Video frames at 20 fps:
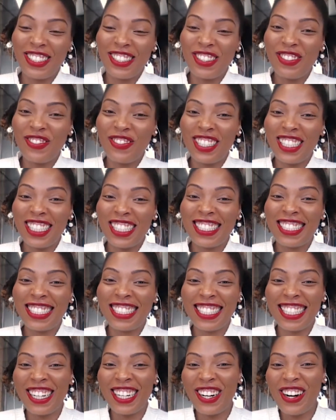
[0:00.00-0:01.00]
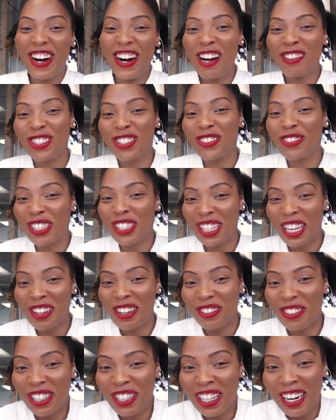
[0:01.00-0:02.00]
So no, I'm super
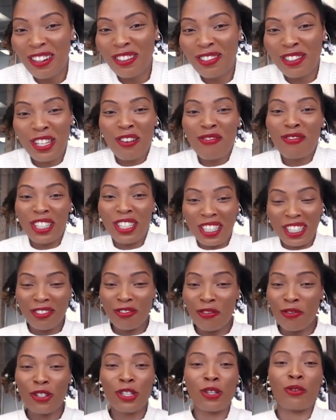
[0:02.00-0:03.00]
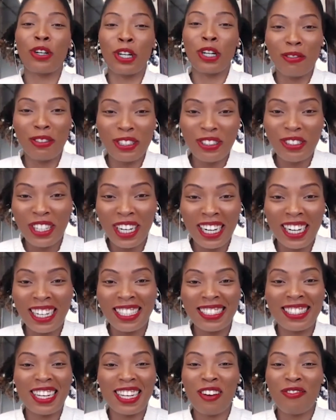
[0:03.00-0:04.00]
thankful that I was able to work with you guys.
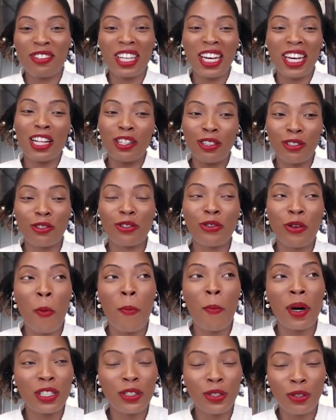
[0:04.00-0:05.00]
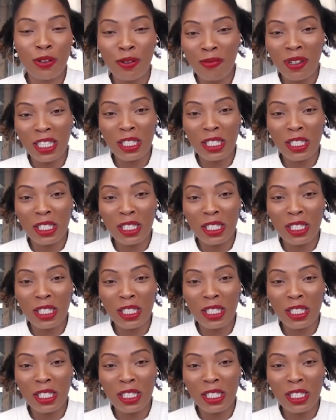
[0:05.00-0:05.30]
Like, I feel like I learned so much with my